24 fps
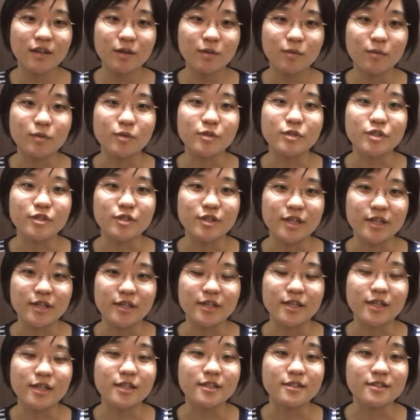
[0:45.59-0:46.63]
For New
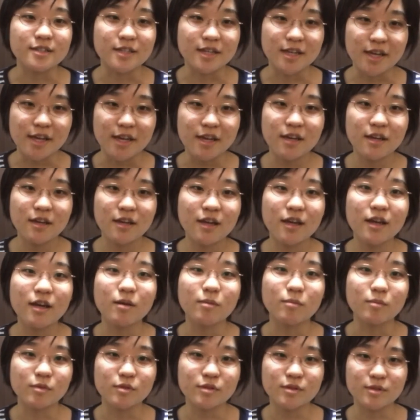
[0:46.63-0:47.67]
Year's Day,
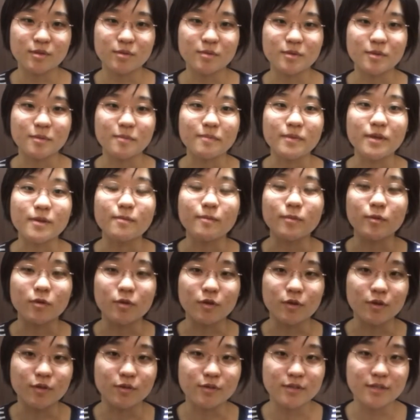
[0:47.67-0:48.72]
most of the people
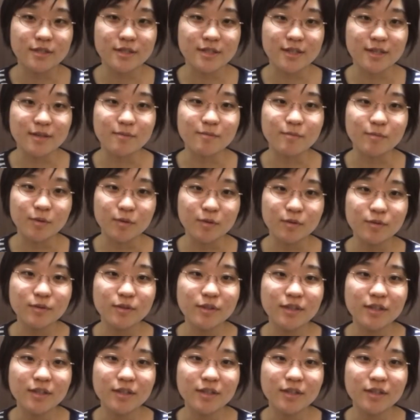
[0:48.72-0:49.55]
goes temple